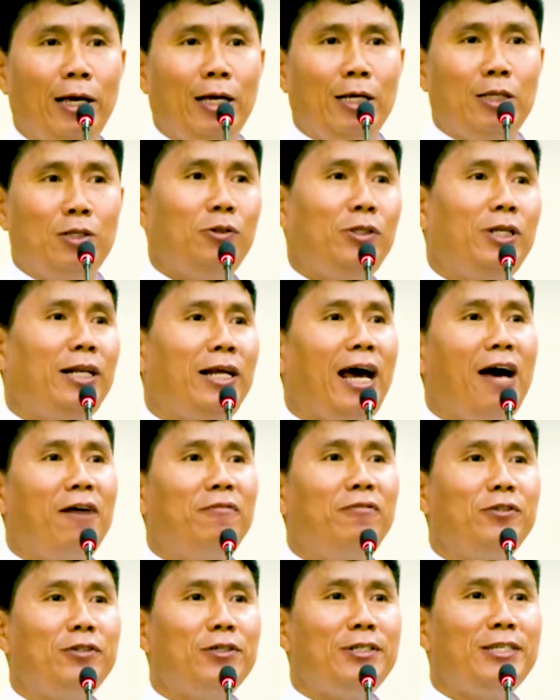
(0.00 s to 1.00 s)
So that
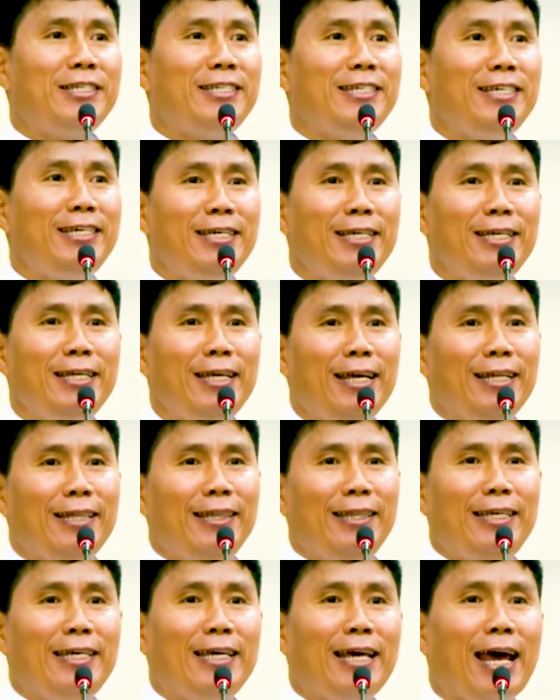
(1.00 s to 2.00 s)
after seeing
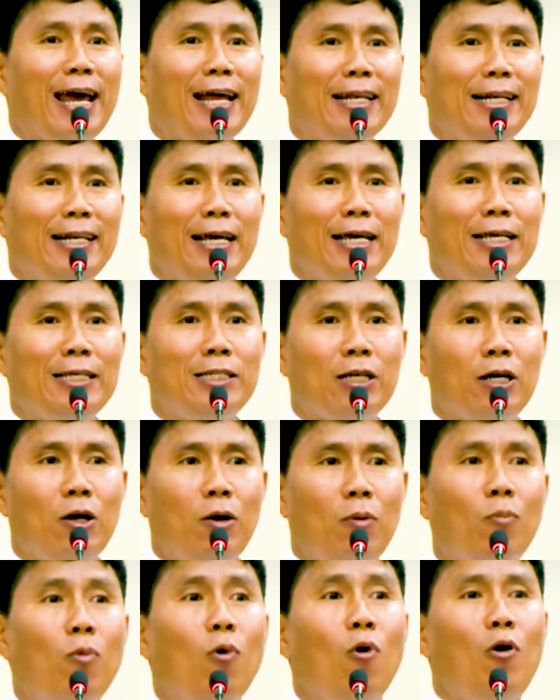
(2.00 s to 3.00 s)
the headless
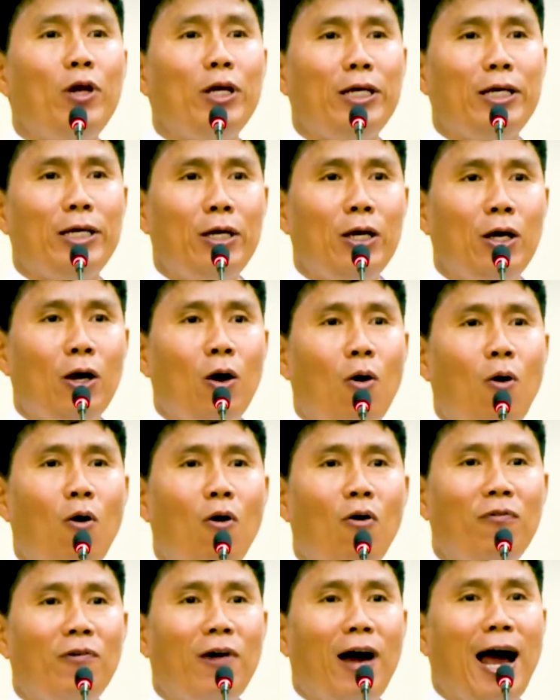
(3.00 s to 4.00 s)
body
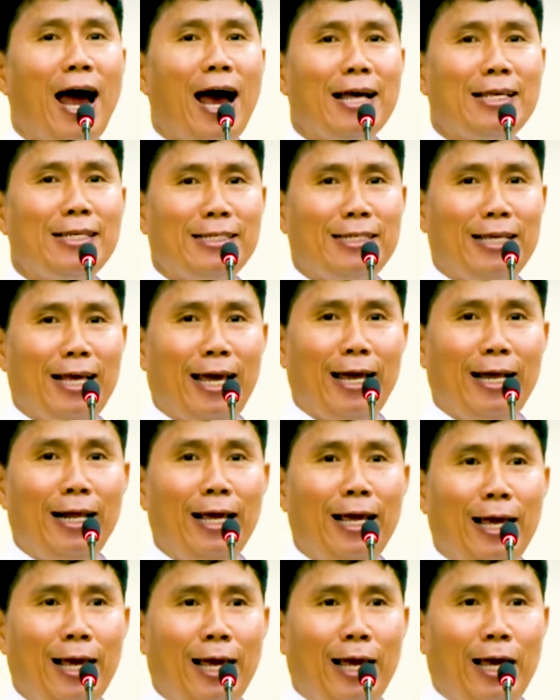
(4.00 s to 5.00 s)
of her
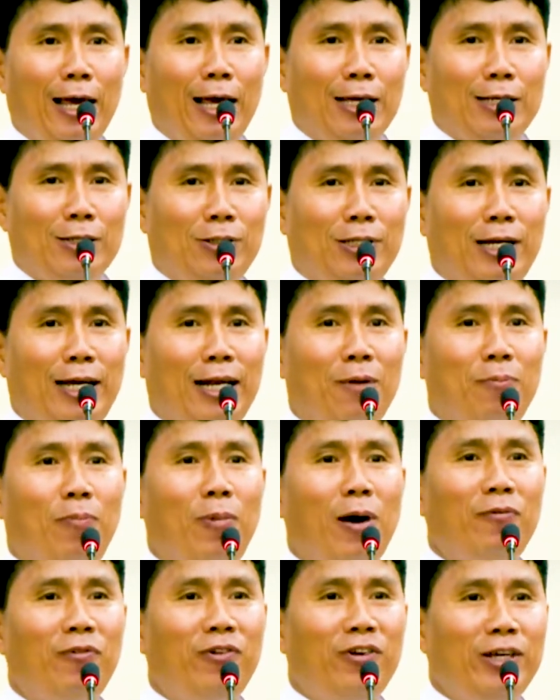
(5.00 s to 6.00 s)
son, so that
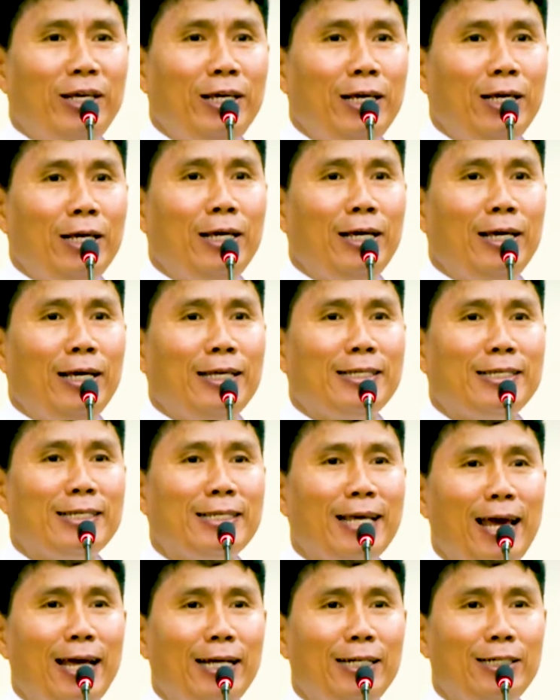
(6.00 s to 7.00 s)
Parvati
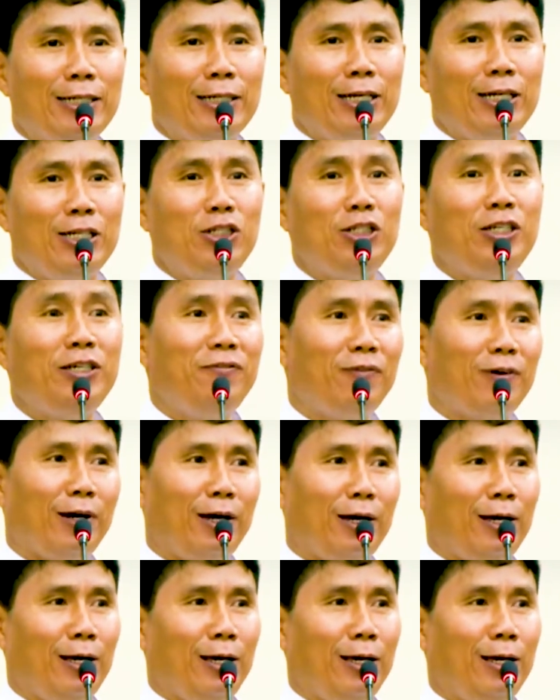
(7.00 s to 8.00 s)
said
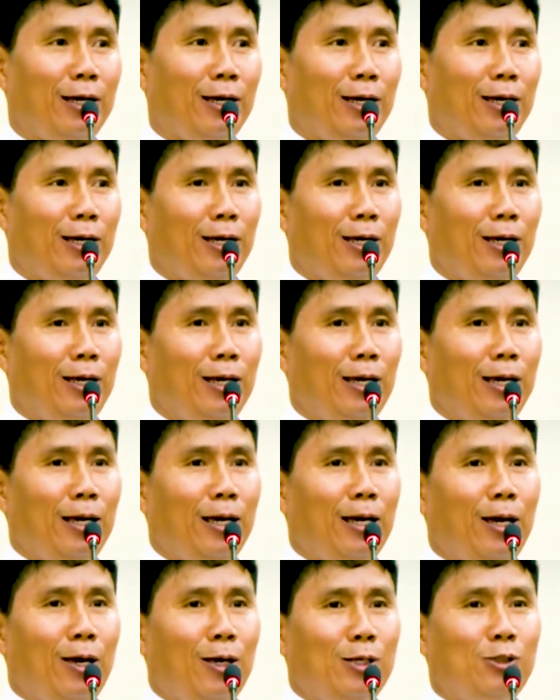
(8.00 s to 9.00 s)
Shiva.
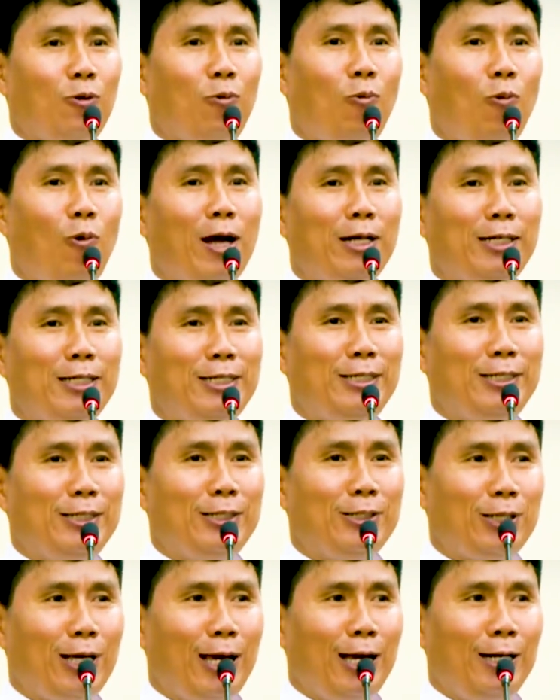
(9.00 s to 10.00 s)
So what she
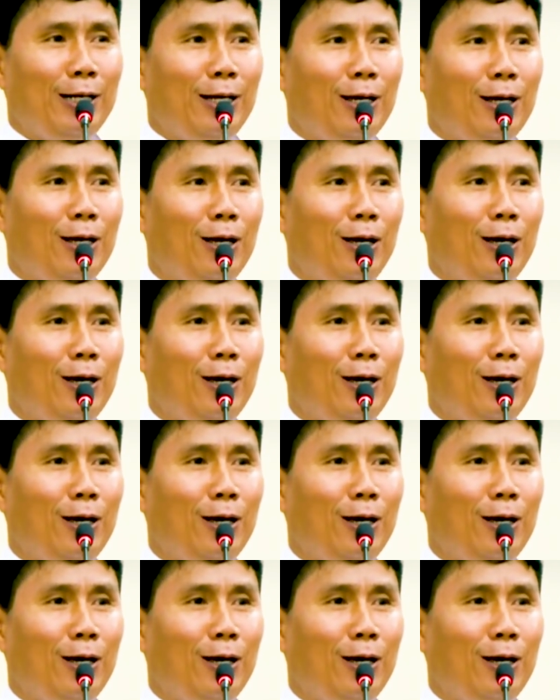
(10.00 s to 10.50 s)
said?